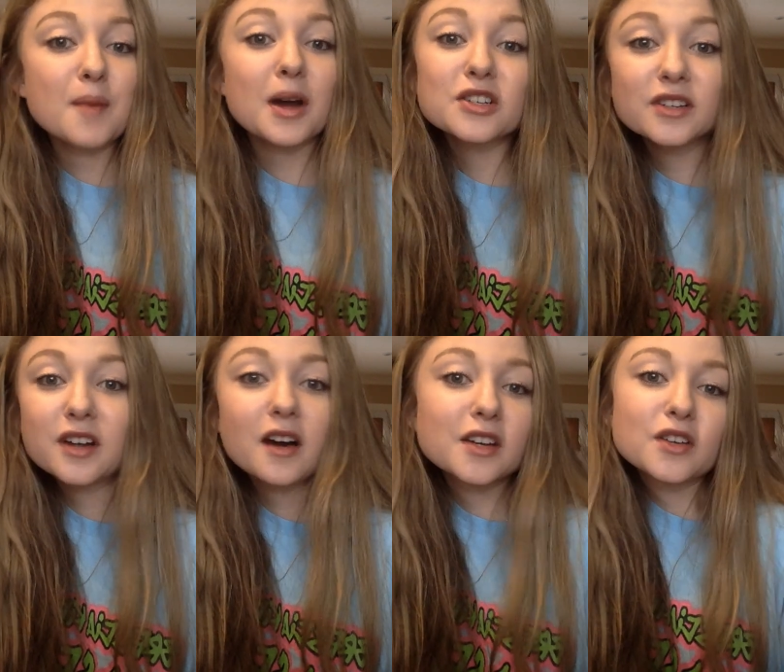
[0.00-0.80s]
actually
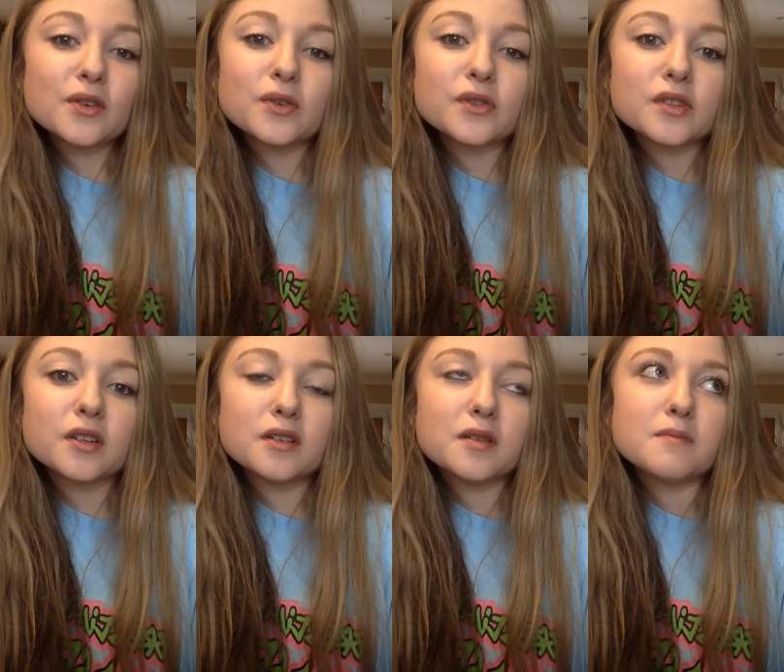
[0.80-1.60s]
not a huge
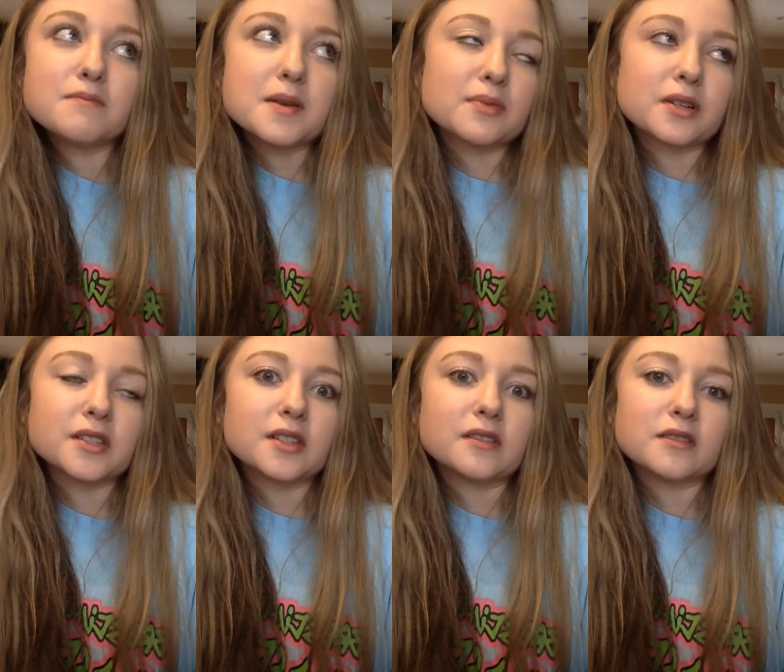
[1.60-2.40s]
meat
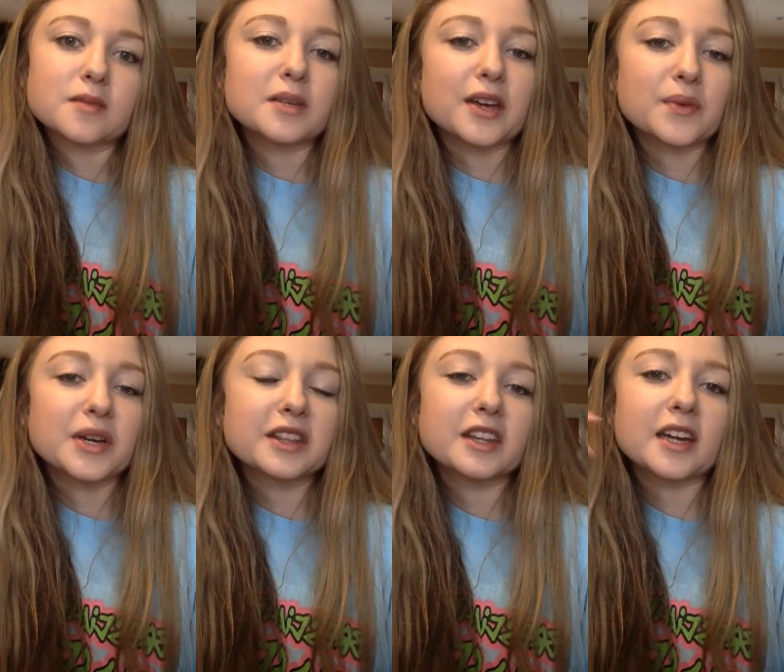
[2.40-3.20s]
person to begin
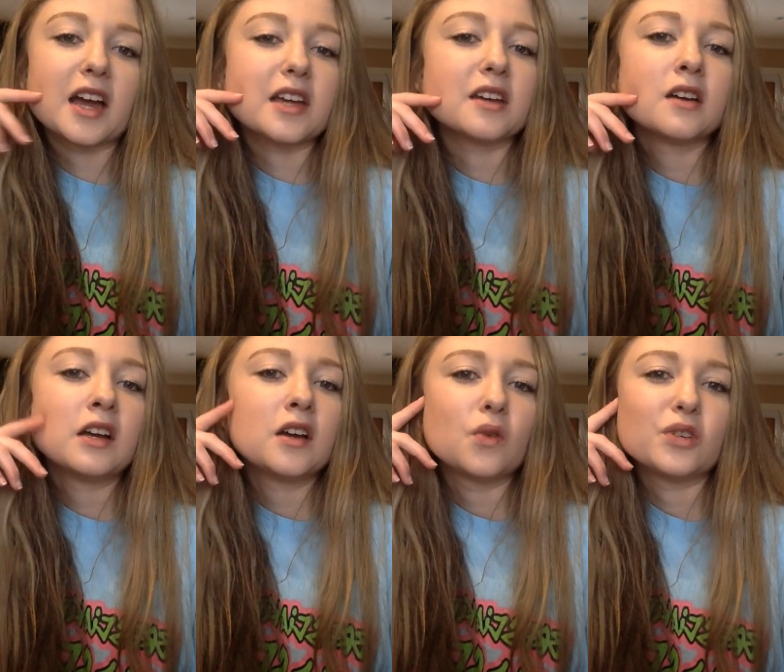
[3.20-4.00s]
with. Like, I
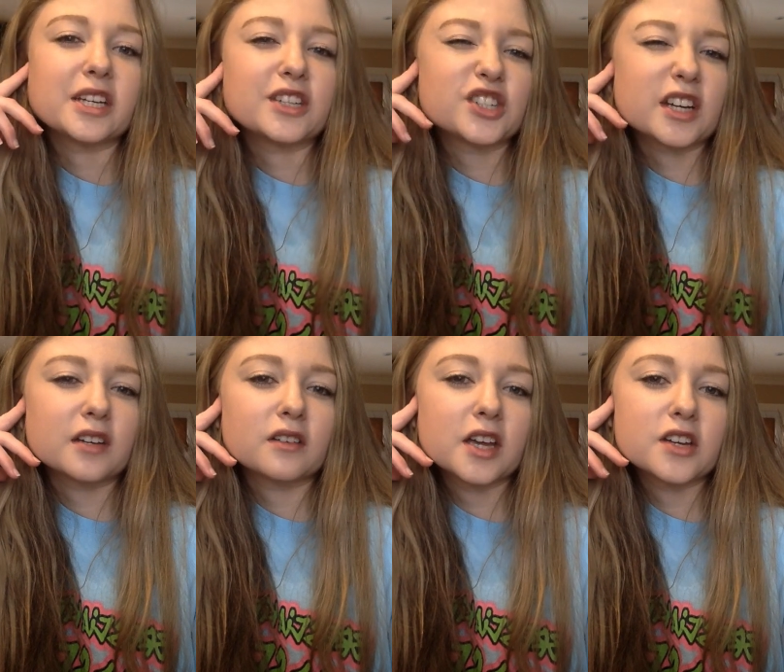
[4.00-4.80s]
would eat
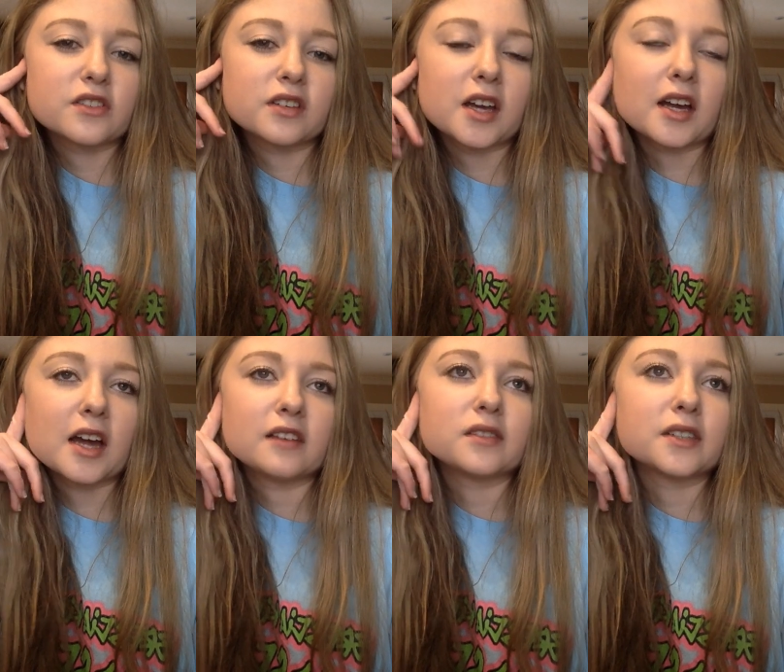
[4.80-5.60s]
chicken occasionally. I
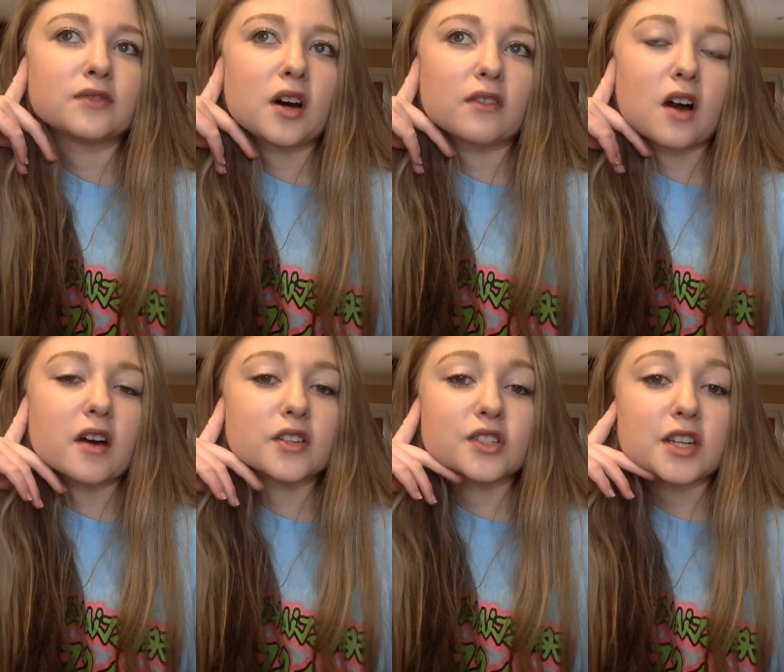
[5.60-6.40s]
kind of lived off
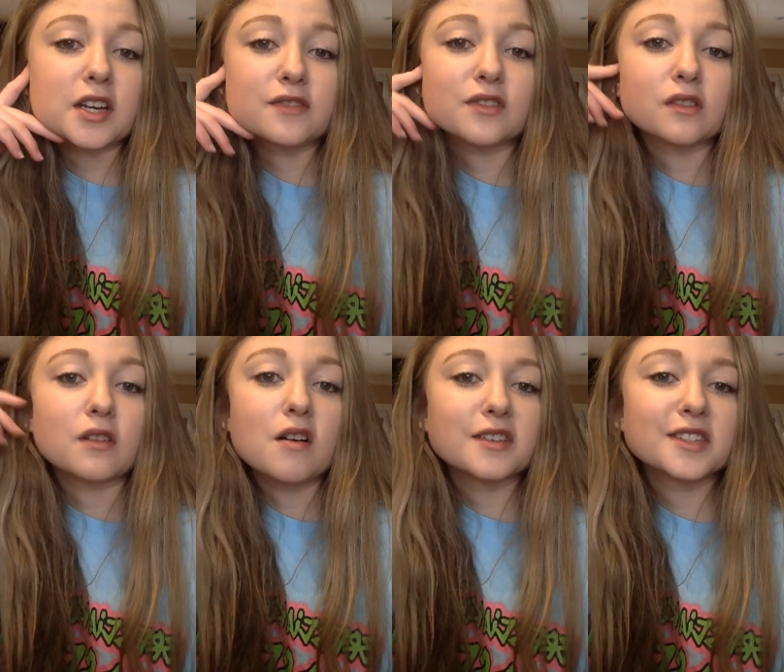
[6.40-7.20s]
cottage cheese for the
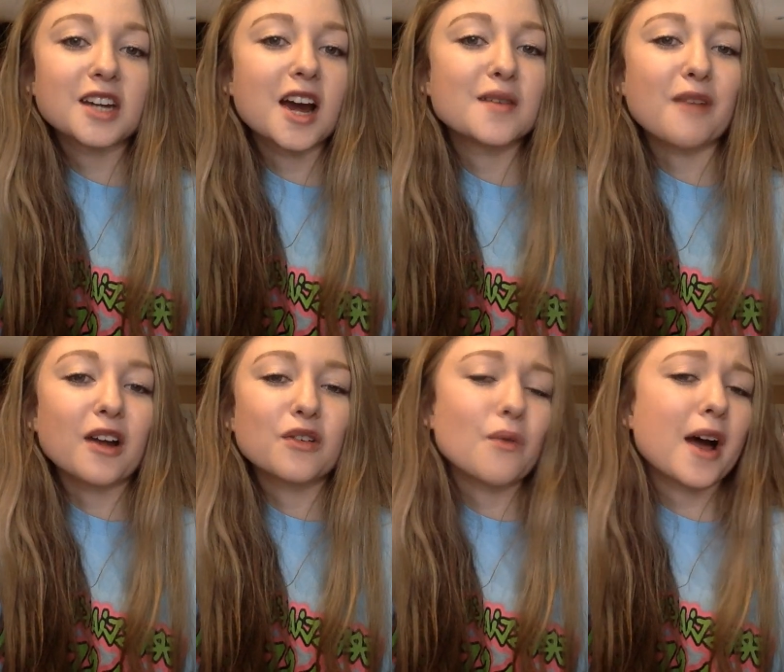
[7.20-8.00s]
longest time. I
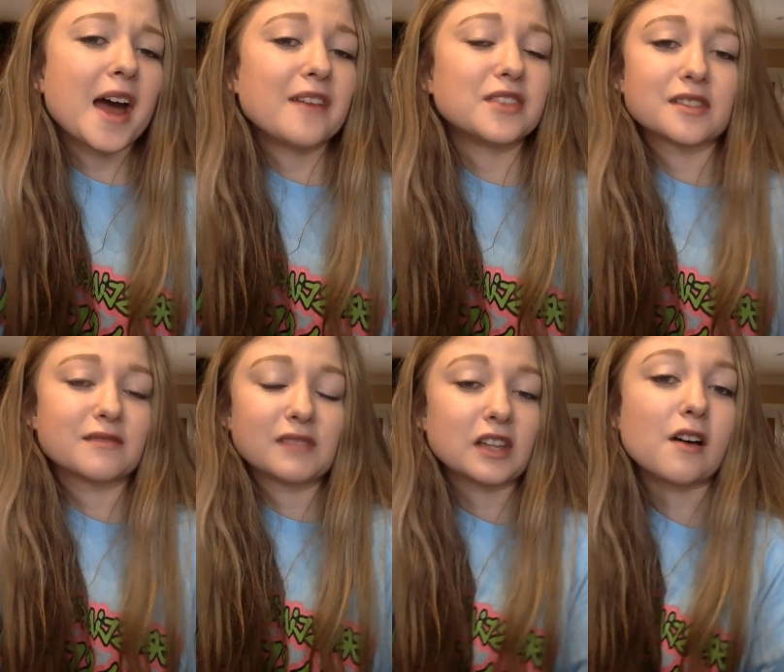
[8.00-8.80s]
don't know why I had this
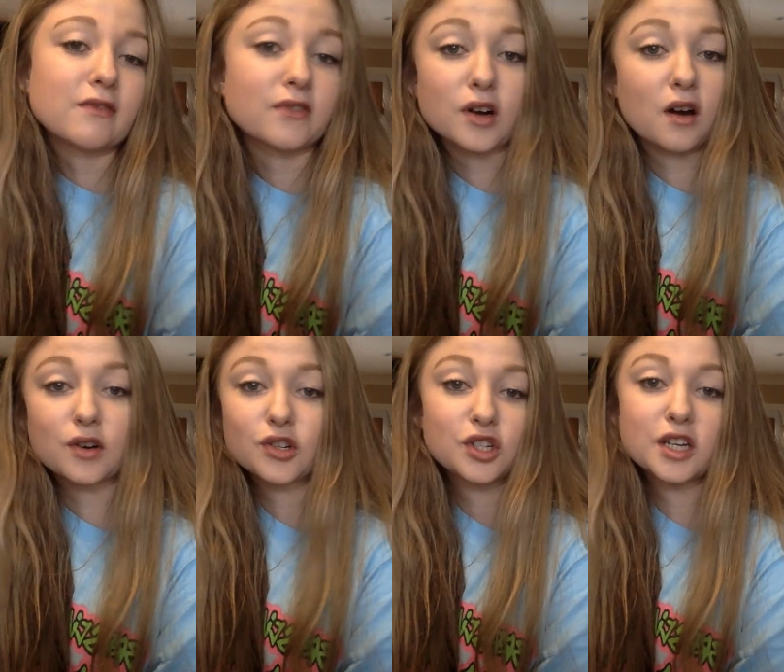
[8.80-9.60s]
love for
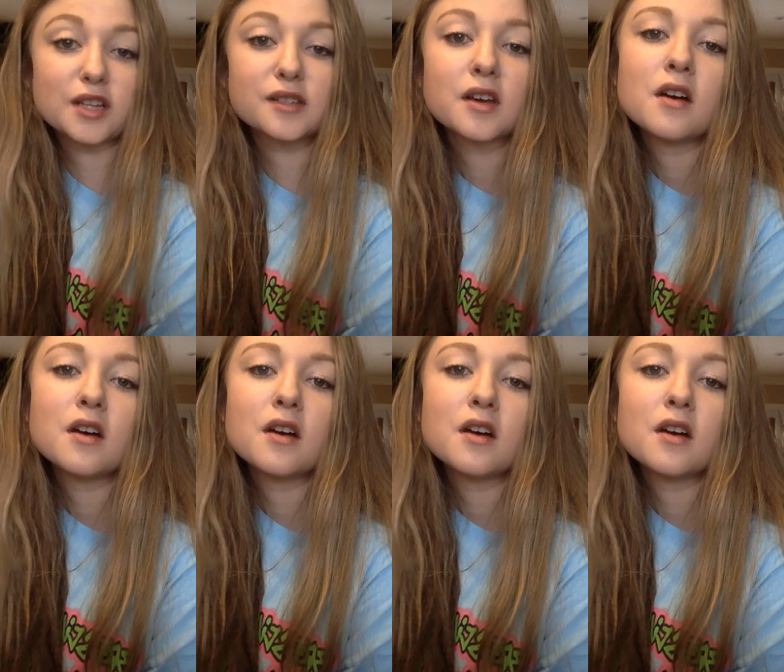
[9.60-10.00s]
cottage cheese.